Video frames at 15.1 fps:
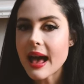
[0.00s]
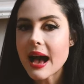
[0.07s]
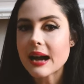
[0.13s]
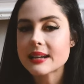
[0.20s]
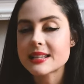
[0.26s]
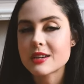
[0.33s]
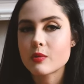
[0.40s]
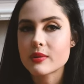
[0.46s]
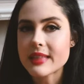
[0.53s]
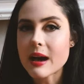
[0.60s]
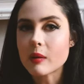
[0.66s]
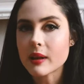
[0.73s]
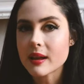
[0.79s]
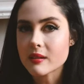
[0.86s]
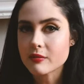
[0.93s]
acting
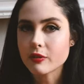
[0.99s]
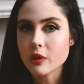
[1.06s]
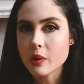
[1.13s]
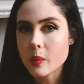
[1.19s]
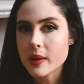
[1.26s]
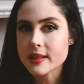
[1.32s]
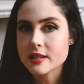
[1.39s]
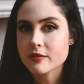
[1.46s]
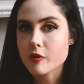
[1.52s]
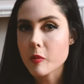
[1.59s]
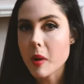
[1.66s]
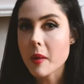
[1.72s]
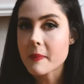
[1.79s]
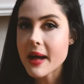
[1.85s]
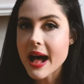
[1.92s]
without influence from
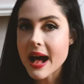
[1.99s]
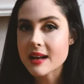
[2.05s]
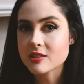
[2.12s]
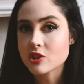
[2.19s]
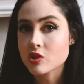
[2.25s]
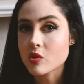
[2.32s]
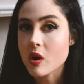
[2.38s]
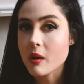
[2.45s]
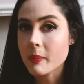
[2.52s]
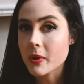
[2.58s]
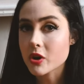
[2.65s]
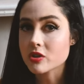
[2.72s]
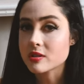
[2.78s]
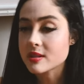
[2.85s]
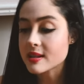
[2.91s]
our past or our
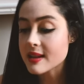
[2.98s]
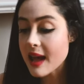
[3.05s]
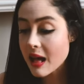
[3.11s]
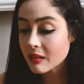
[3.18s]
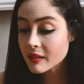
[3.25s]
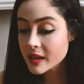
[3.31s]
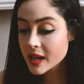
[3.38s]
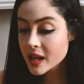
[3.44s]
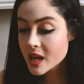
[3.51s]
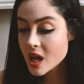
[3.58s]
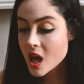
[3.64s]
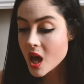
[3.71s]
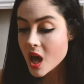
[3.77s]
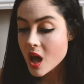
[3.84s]
personality.